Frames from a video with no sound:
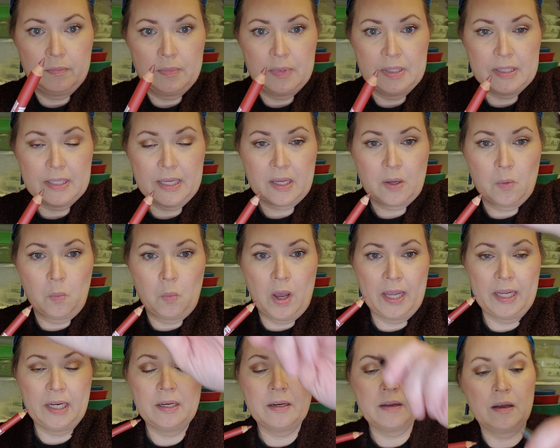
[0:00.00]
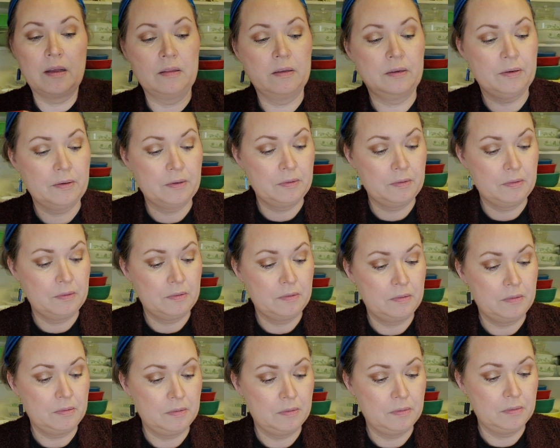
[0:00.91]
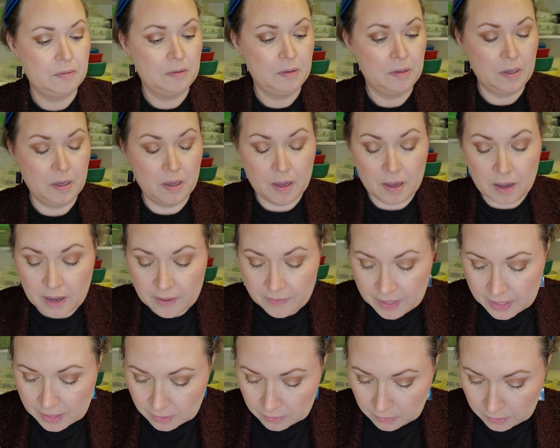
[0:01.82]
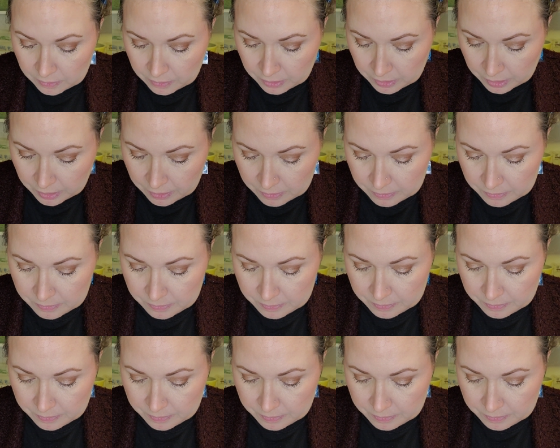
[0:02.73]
It's like a wine color. I think it'll look good.